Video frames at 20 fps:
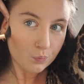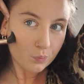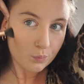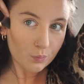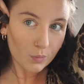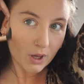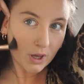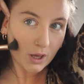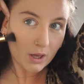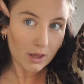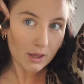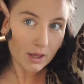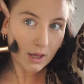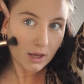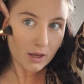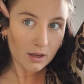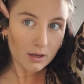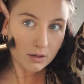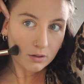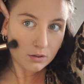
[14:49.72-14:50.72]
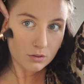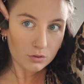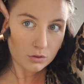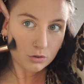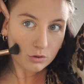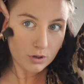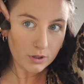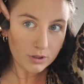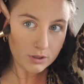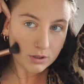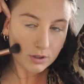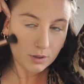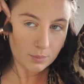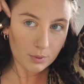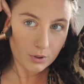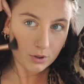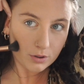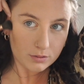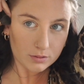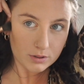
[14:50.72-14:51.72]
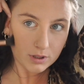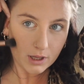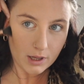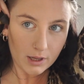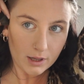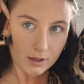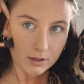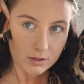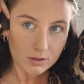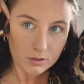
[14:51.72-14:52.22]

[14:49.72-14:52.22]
but again, trust the process.